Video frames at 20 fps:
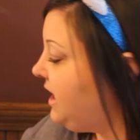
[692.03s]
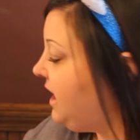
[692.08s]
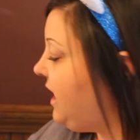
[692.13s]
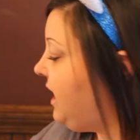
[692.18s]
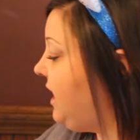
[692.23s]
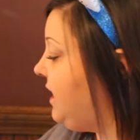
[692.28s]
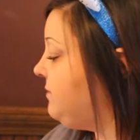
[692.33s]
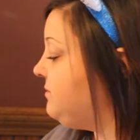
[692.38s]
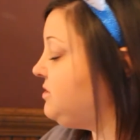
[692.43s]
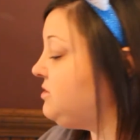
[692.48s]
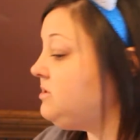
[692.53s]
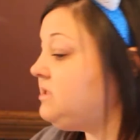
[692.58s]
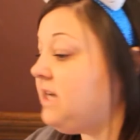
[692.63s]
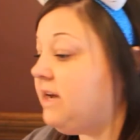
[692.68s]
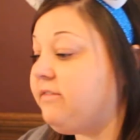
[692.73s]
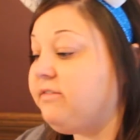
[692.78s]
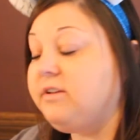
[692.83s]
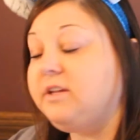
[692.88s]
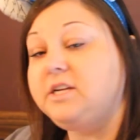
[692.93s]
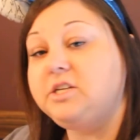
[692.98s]
So
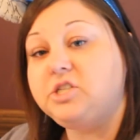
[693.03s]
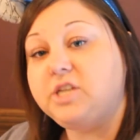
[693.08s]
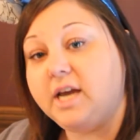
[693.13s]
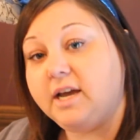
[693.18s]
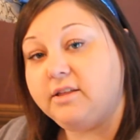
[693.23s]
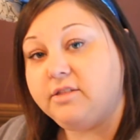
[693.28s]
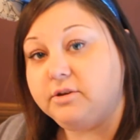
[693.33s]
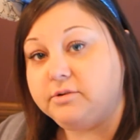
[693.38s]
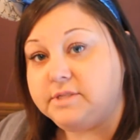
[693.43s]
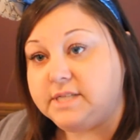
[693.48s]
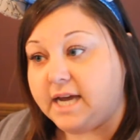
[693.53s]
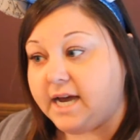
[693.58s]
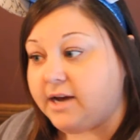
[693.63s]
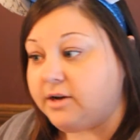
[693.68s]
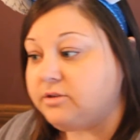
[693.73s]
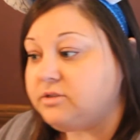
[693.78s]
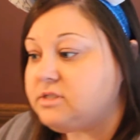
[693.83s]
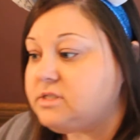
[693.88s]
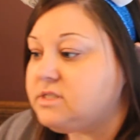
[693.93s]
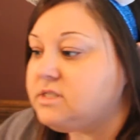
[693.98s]
definitely check those
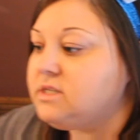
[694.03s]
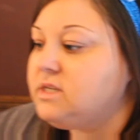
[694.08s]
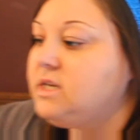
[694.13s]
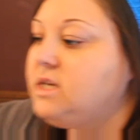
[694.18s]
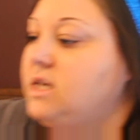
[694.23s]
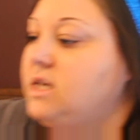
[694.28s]
out.